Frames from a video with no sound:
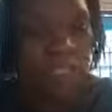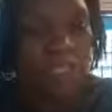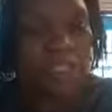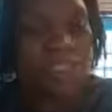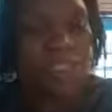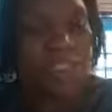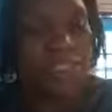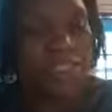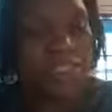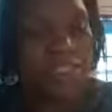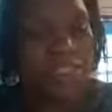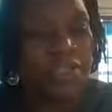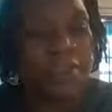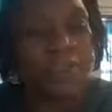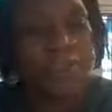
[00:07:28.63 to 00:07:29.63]
good to
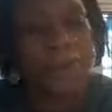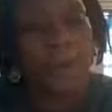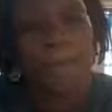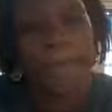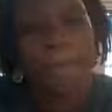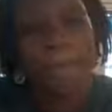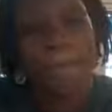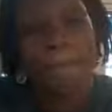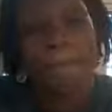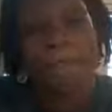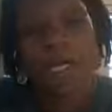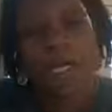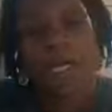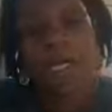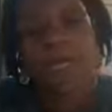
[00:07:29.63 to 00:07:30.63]
see you there
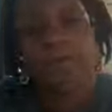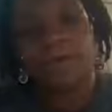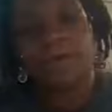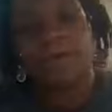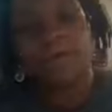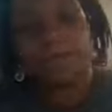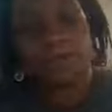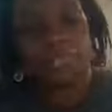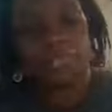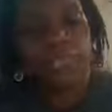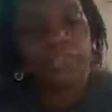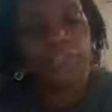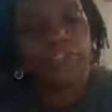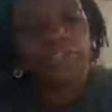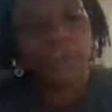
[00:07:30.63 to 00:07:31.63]
um
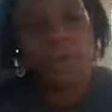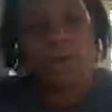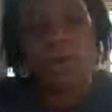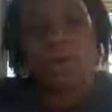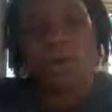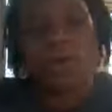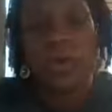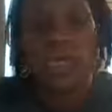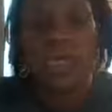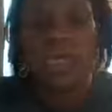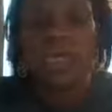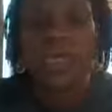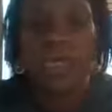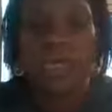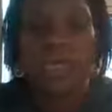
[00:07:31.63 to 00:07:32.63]
and so
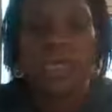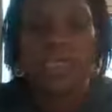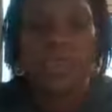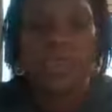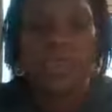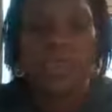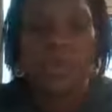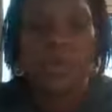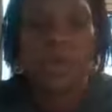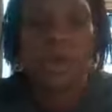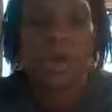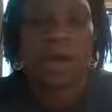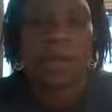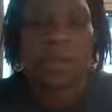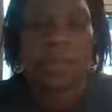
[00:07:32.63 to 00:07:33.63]
yeah and so
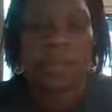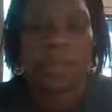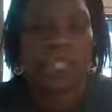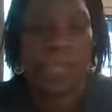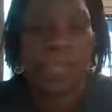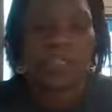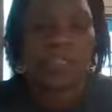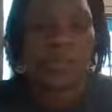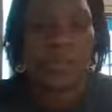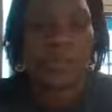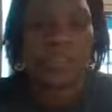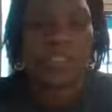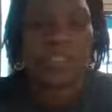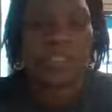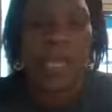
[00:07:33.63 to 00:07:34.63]
um it's
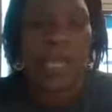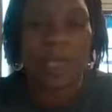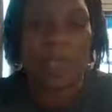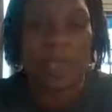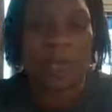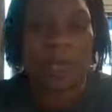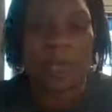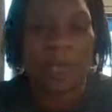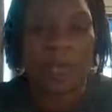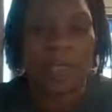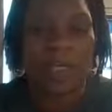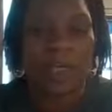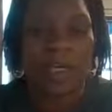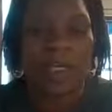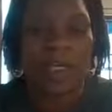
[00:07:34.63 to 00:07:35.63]
pretty exciting it's pretty
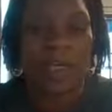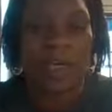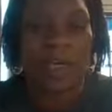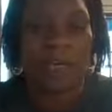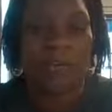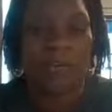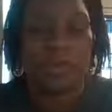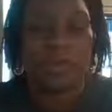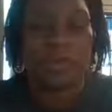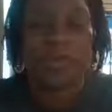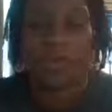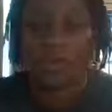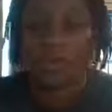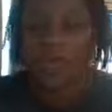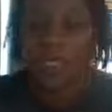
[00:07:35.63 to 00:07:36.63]
fun uh you
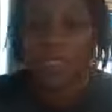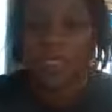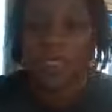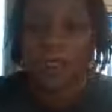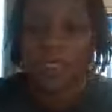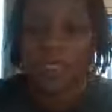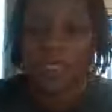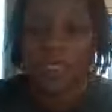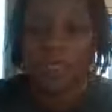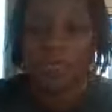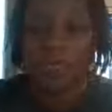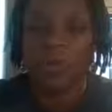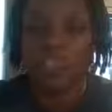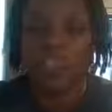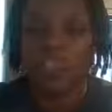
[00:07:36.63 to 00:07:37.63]
know it'll be a, it'll be a
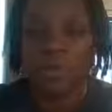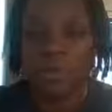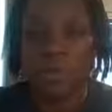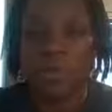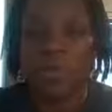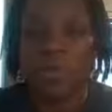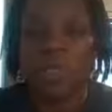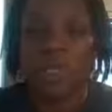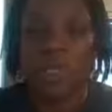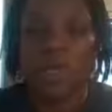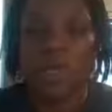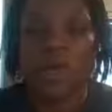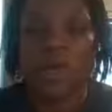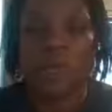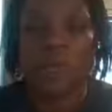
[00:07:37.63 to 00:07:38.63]
learning tool
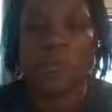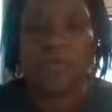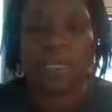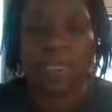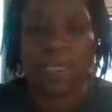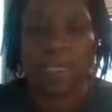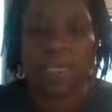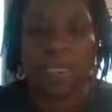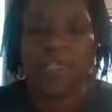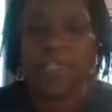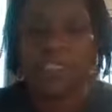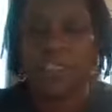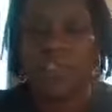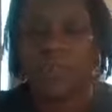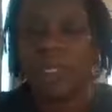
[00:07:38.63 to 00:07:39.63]
uh for the kids
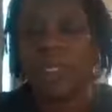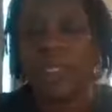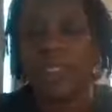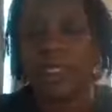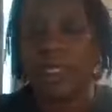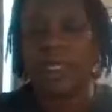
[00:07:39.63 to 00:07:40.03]
and you can